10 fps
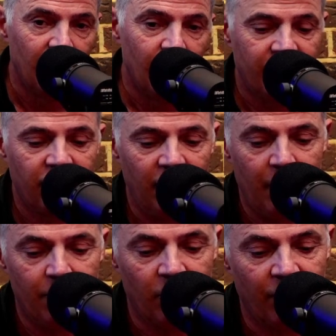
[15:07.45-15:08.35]
we have three
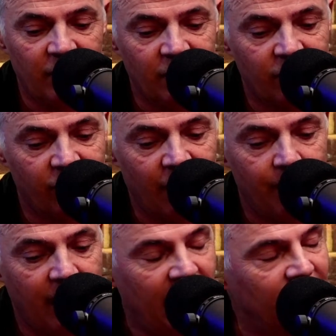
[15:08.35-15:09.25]
people on the digital front
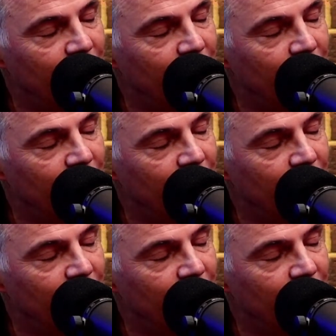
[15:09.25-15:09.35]
page.